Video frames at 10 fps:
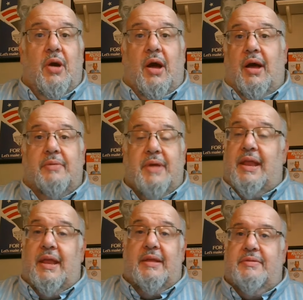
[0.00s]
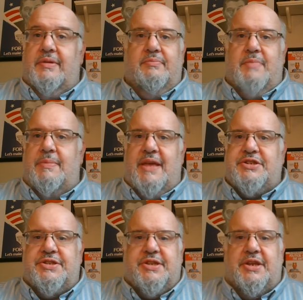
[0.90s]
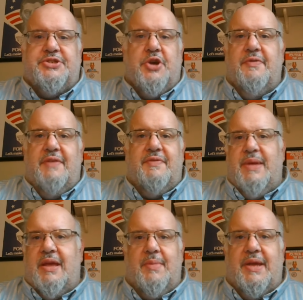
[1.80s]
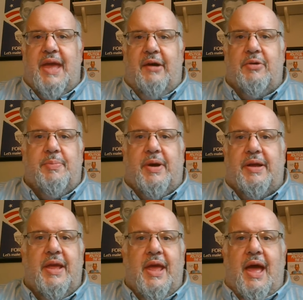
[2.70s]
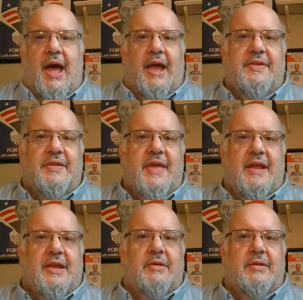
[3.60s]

Uh, and maybe that's just the conservative in me coming out, but I think that